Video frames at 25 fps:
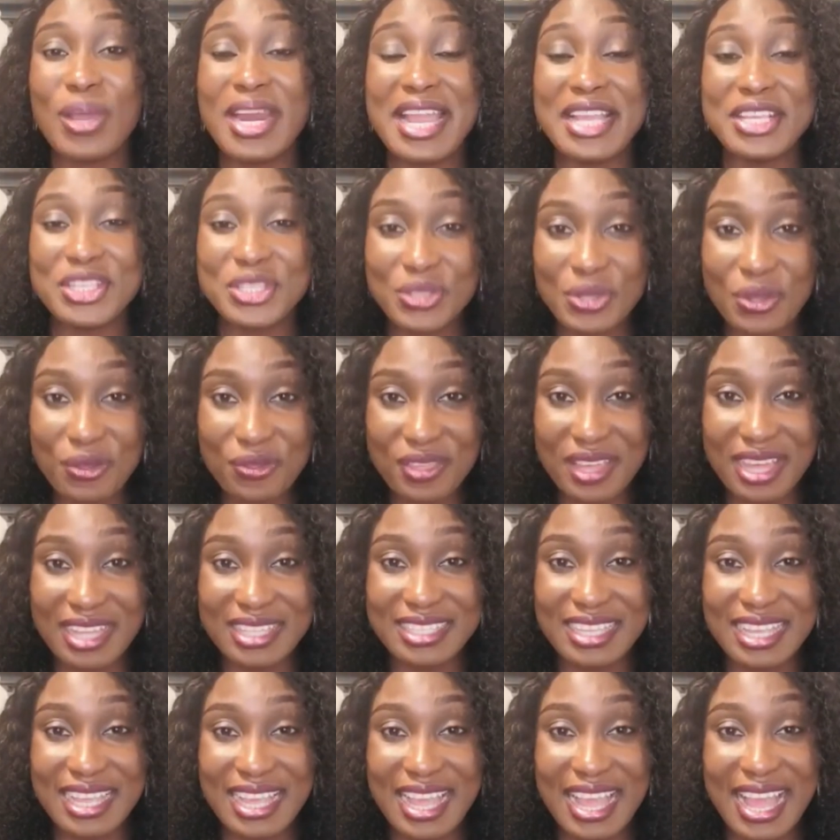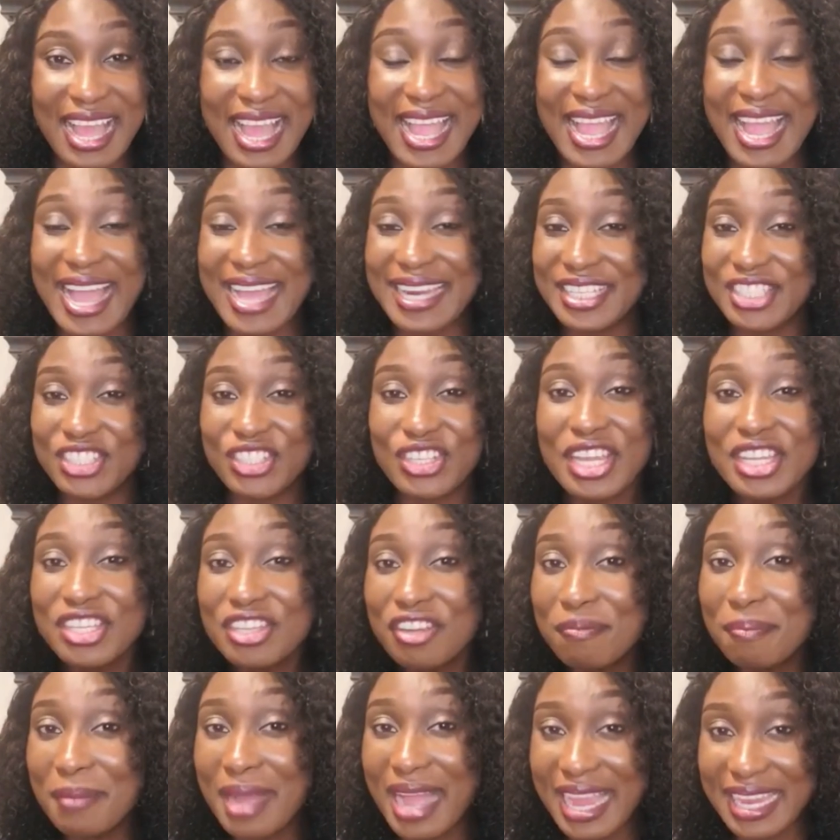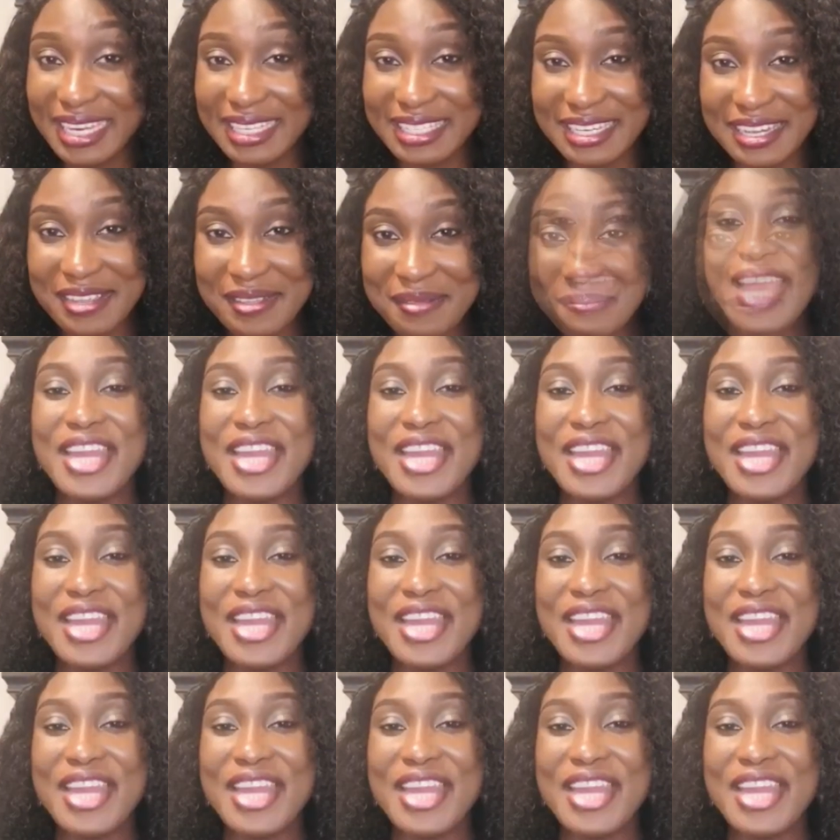When I saw that, I had a change of mind.